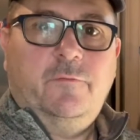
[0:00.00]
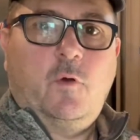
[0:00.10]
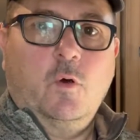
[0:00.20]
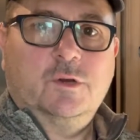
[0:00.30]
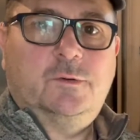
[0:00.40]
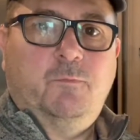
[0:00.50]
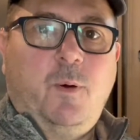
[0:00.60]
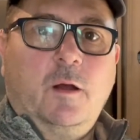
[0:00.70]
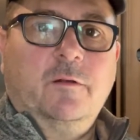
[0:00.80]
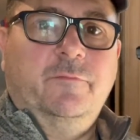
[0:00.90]
of course,
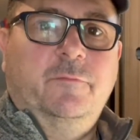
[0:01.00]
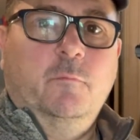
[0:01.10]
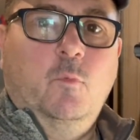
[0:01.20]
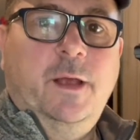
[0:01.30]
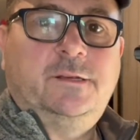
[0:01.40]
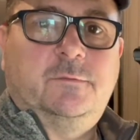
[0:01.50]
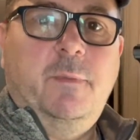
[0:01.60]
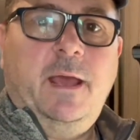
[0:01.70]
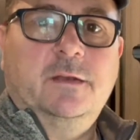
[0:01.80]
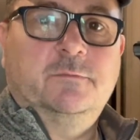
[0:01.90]
part of waste
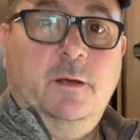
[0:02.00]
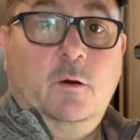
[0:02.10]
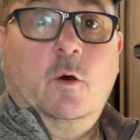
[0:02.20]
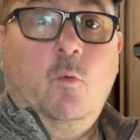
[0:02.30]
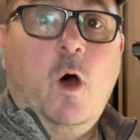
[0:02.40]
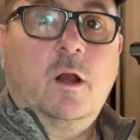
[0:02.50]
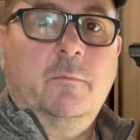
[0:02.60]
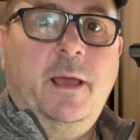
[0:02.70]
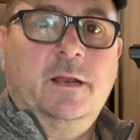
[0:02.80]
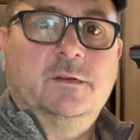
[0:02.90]
management or water
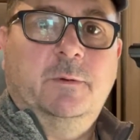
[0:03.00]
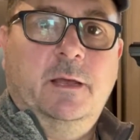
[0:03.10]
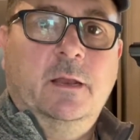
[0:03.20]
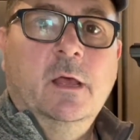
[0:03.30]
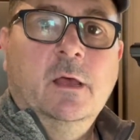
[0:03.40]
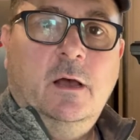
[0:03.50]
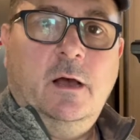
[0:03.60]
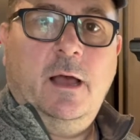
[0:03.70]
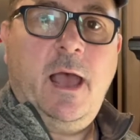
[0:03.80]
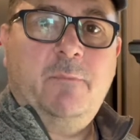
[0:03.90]
management
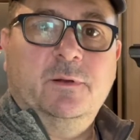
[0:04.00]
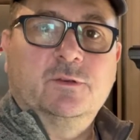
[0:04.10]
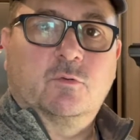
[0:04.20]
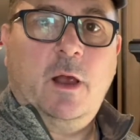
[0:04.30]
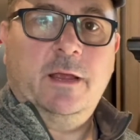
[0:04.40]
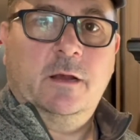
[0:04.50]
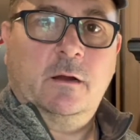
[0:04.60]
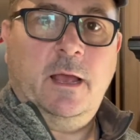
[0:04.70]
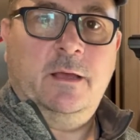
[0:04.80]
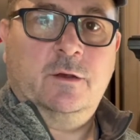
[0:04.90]
happens right
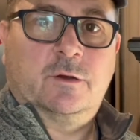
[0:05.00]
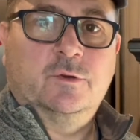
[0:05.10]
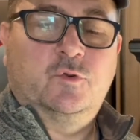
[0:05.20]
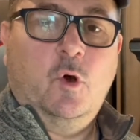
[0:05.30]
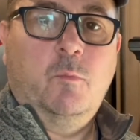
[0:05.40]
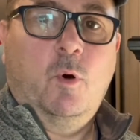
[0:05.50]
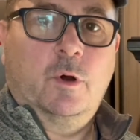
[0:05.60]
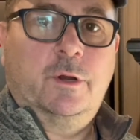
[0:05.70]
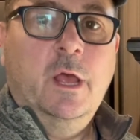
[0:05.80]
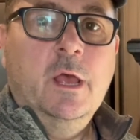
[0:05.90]
here at your control
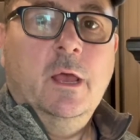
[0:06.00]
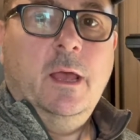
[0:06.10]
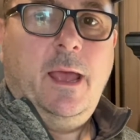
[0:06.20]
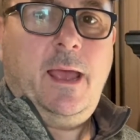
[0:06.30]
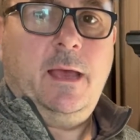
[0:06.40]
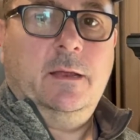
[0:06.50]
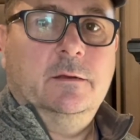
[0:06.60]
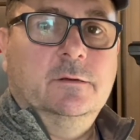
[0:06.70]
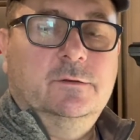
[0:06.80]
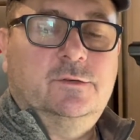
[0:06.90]
board.
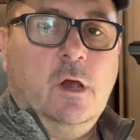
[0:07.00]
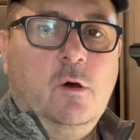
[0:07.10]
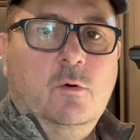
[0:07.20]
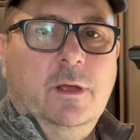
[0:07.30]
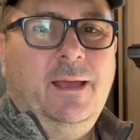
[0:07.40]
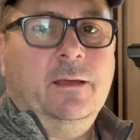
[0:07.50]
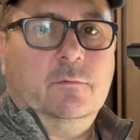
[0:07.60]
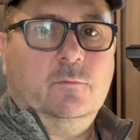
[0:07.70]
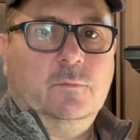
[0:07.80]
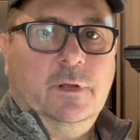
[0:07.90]
And so
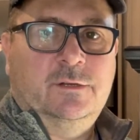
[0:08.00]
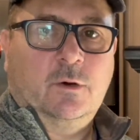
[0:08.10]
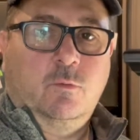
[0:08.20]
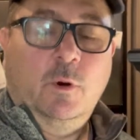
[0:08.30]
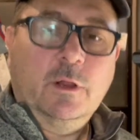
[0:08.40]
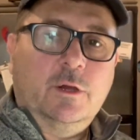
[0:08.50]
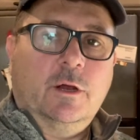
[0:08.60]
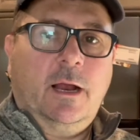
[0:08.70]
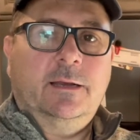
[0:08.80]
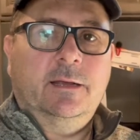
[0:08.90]
it's a really
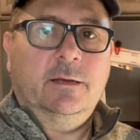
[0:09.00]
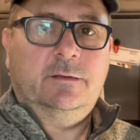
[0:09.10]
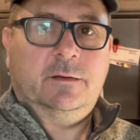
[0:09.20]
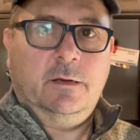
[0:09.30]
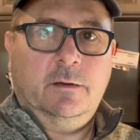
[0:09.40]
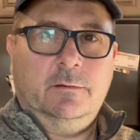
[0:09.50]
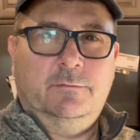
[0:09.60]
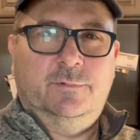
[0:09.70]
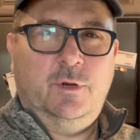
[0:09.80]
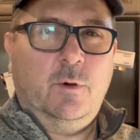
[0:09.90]
good idea to
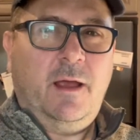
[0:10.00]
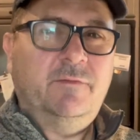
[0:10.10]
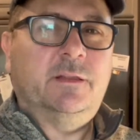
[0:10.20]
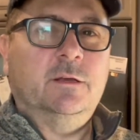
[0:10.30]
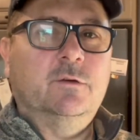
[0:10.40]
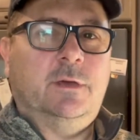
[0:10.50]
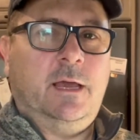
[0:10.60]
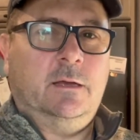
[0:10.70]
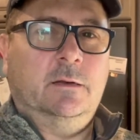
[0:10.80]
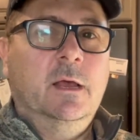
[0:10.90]
do everything you
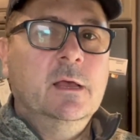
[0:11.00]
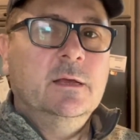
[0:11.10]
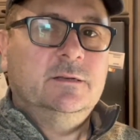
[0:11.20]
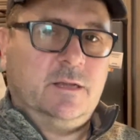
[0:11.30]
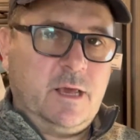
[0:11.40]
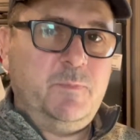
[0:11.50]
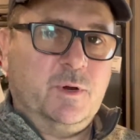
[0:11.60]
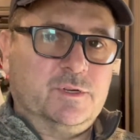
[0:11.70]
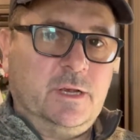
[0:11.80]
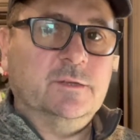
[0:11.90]
can to keep
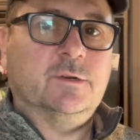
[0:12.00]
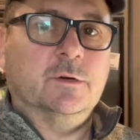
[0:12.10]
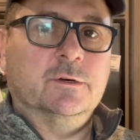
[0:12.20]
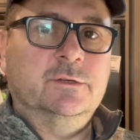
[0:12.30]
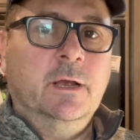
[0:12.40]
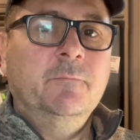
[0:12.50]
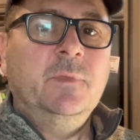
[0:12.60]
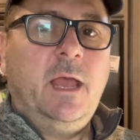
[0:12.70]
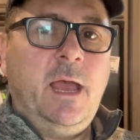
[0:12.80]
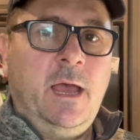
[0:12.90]
your sensors
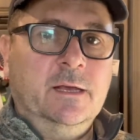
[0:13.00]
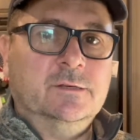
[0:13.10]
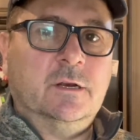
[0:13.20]
as